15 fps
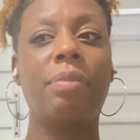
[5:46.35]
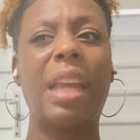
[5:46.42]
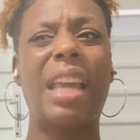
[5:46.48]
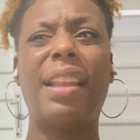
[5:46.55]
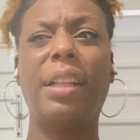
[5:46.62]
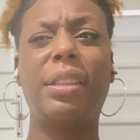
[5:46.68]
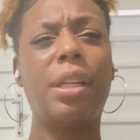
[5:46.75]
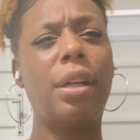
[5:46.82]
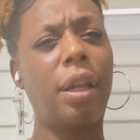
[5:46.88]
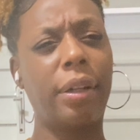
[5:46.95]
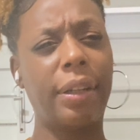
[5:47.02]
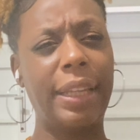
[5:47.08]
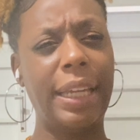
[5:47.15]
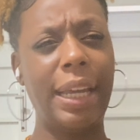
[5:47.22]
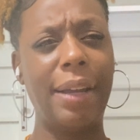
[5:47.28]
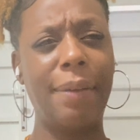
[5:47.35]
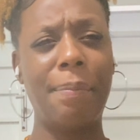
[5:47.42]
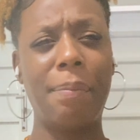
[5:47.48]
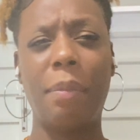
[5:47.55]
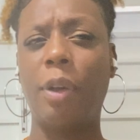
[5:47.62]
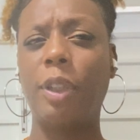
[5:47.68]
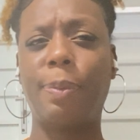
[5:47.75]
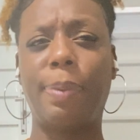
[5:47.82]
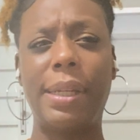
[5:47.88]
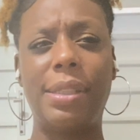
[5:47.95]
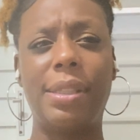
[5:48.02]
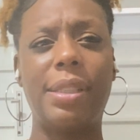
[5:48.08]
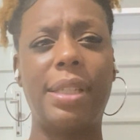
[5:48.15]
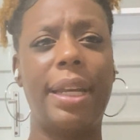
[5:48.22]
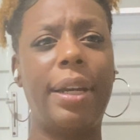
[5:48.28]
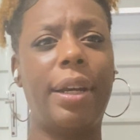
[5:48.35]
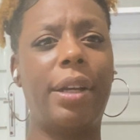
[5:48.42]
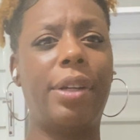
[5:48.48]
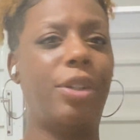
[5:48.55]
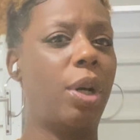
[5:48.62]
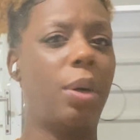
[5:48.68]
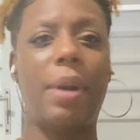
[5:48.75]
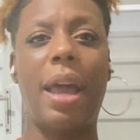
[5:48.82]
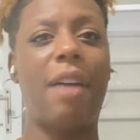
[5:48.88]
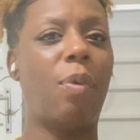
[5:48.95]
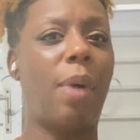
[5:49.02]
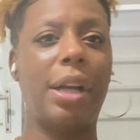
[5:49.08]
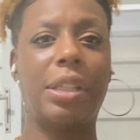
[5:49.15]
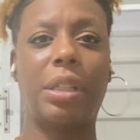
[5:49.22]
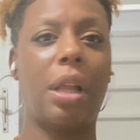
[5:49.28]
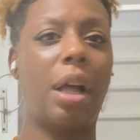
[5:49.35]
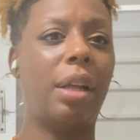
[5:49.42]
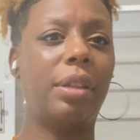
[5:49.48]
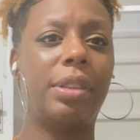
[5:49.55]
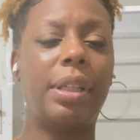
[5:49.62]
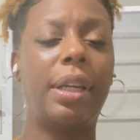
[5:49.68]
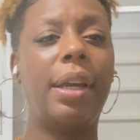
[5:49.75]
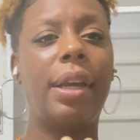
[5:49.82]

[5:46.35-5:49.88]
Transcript: And that's another thing. Most places here don't have washcloths.